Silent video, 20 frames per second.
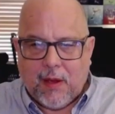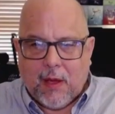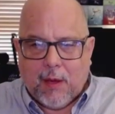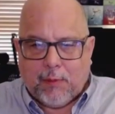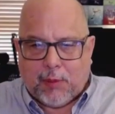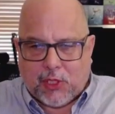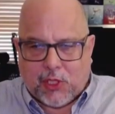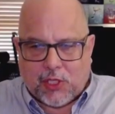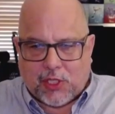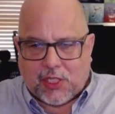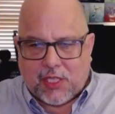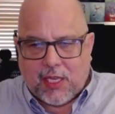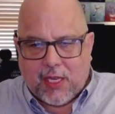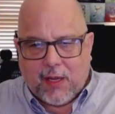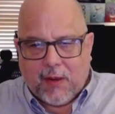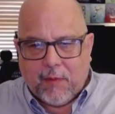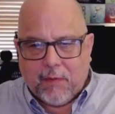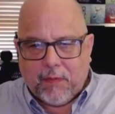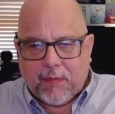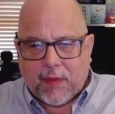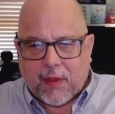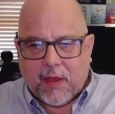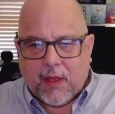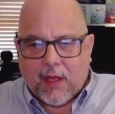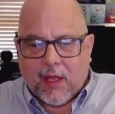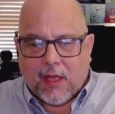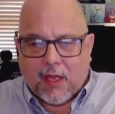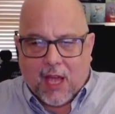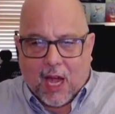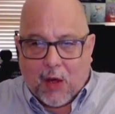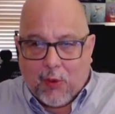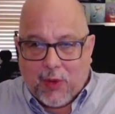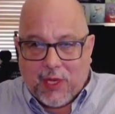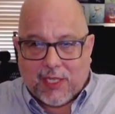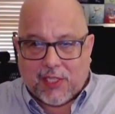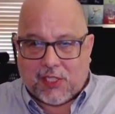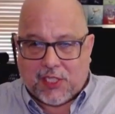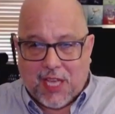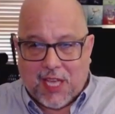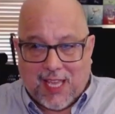But you see, Yahweh
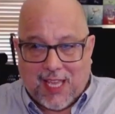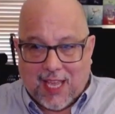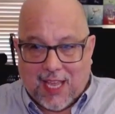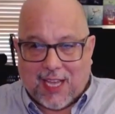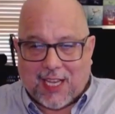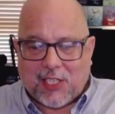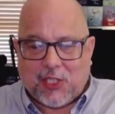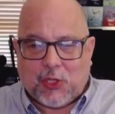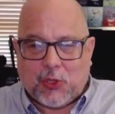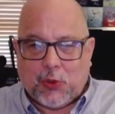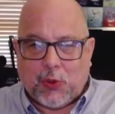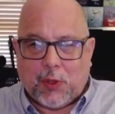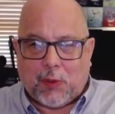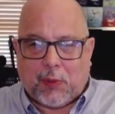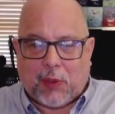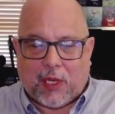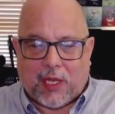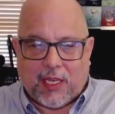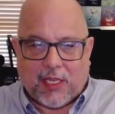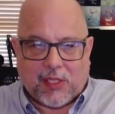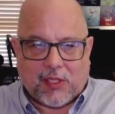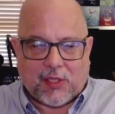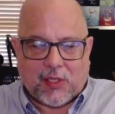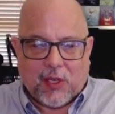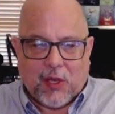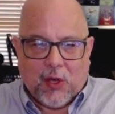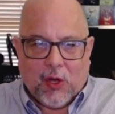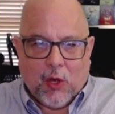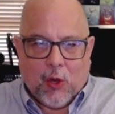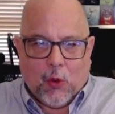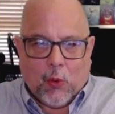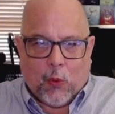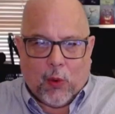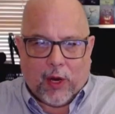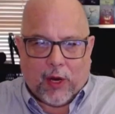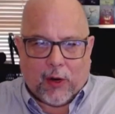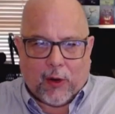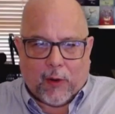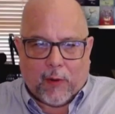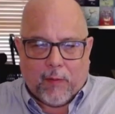is taking us to a place
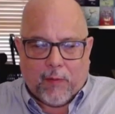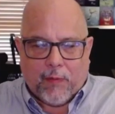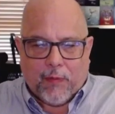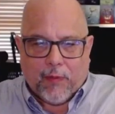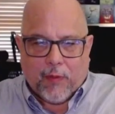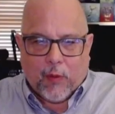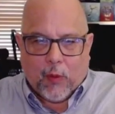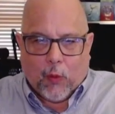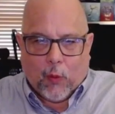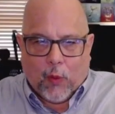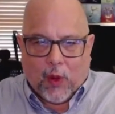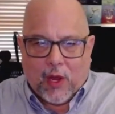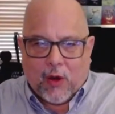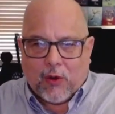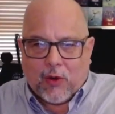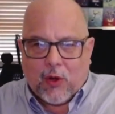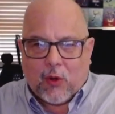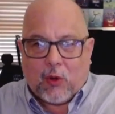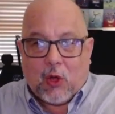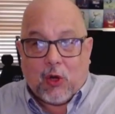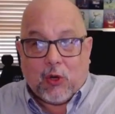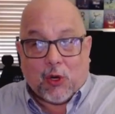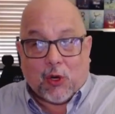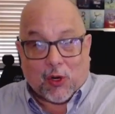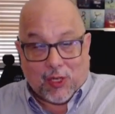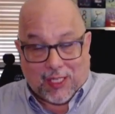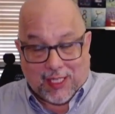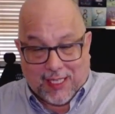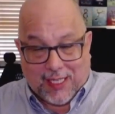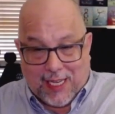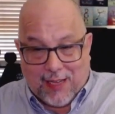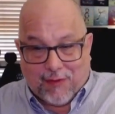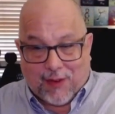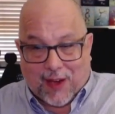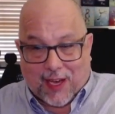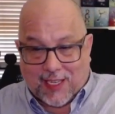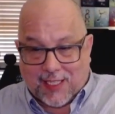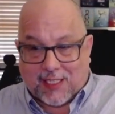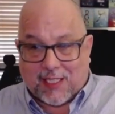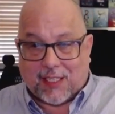where we are no longer
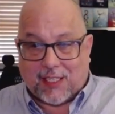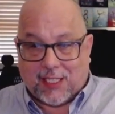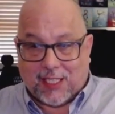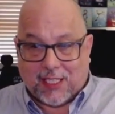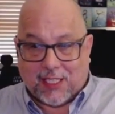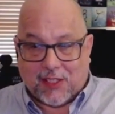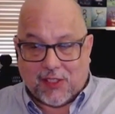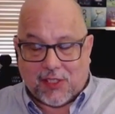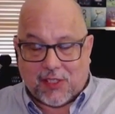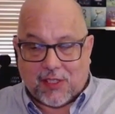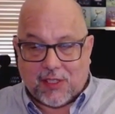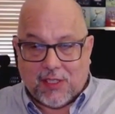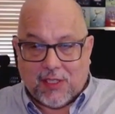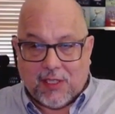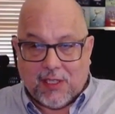Tannins.